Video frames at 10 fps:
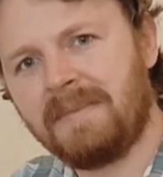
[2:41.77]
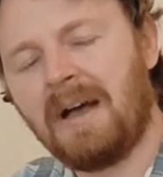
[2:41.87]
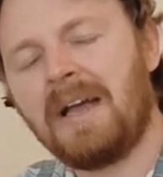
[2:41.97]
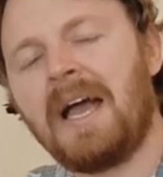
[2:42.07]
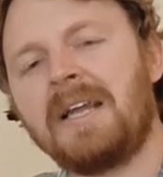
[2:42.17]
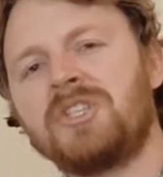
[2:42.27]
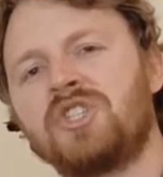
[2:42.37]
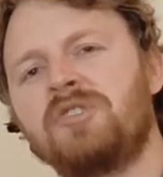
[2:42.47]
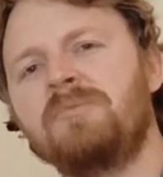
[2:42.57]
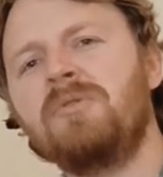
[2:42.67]
I had a
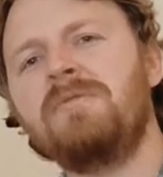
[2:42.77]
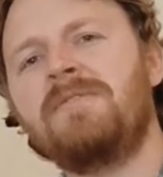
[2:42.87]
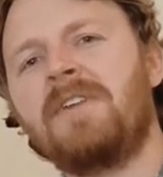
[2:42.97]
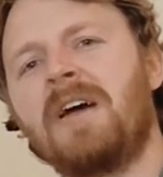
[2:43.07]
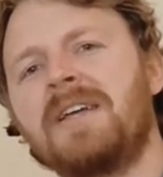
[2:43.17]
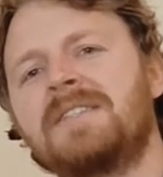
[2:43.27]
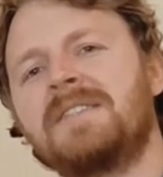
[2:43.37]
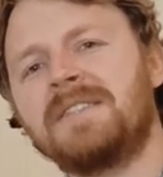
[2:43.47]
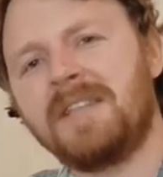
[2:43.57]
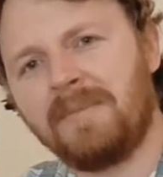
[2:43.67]
smooth flight
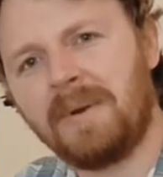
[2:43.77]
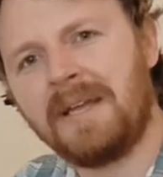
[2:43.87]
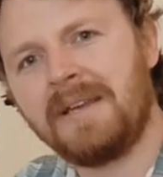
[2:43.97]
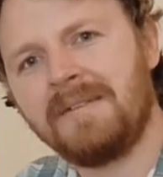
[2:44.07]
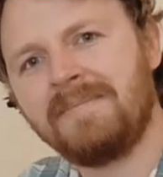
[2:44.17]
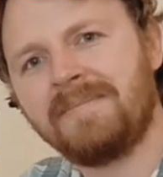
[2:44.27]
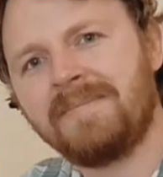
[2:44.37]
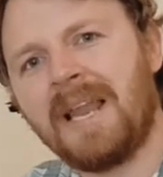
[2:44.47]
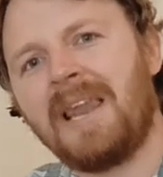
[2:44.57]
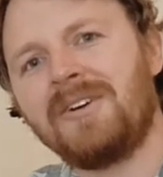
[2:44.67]
to Dublin
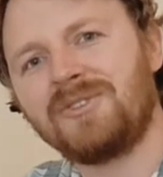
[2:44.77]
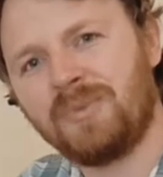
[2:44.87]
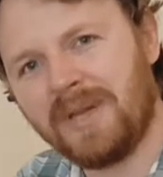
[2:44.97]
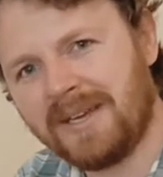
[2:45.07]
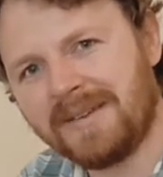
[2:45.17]
last week.